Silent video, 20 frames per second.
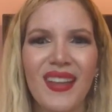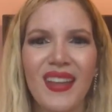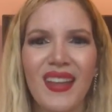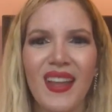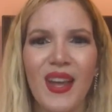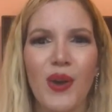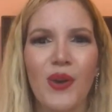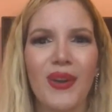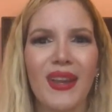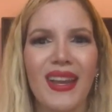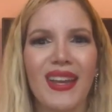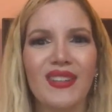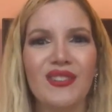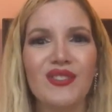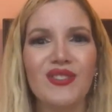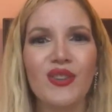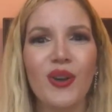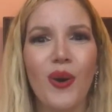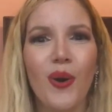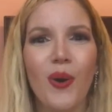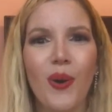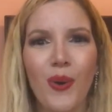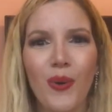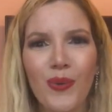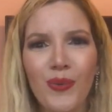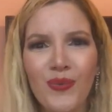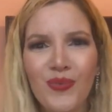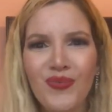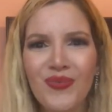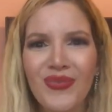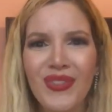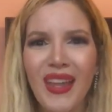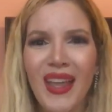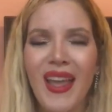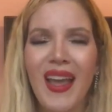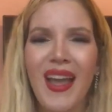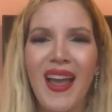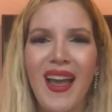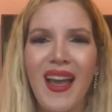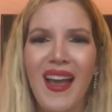Okay, so
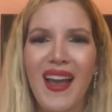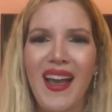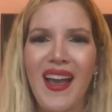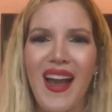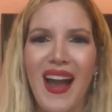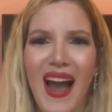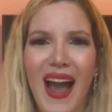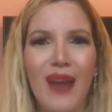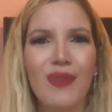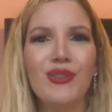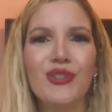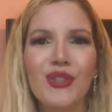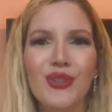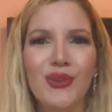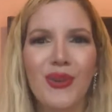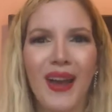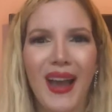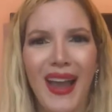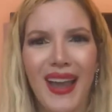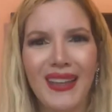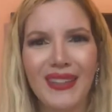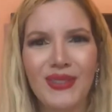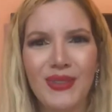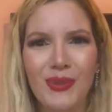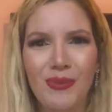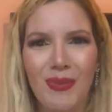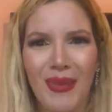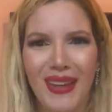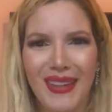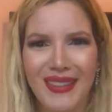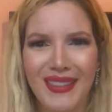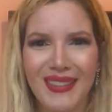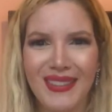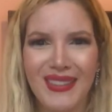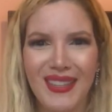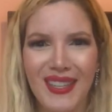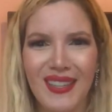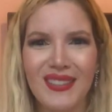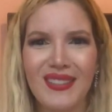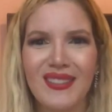I will try to make
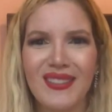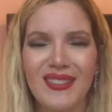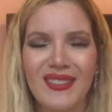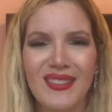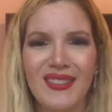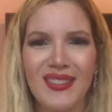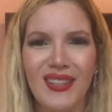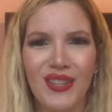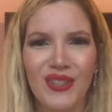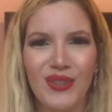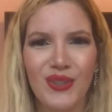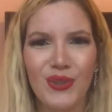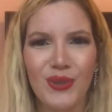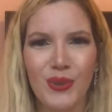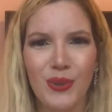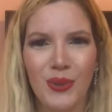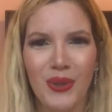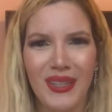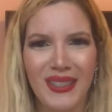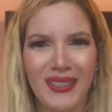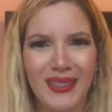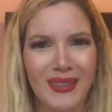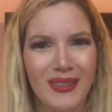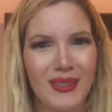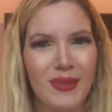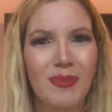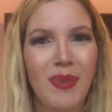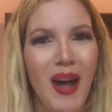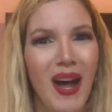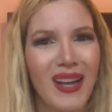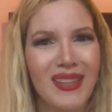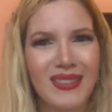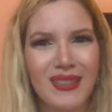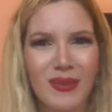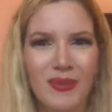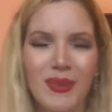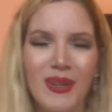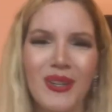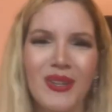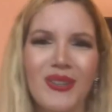this as short as
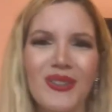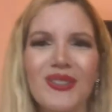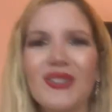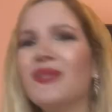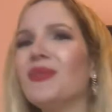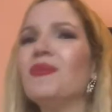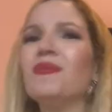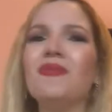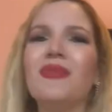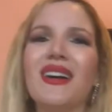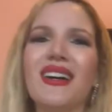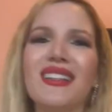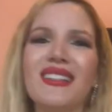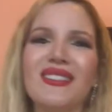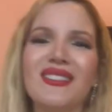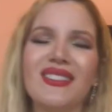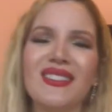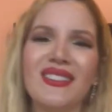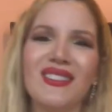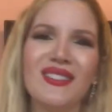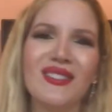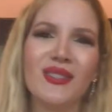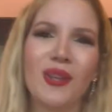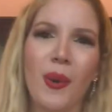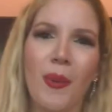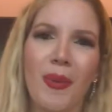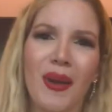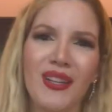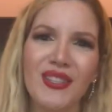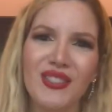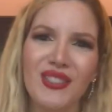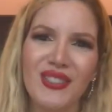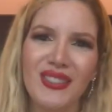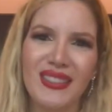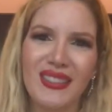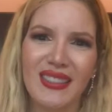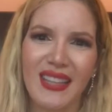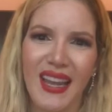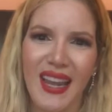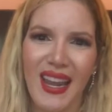possible, but it's so much to
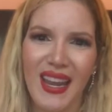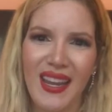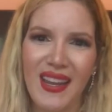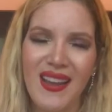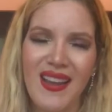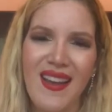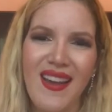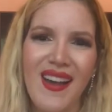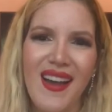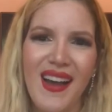say.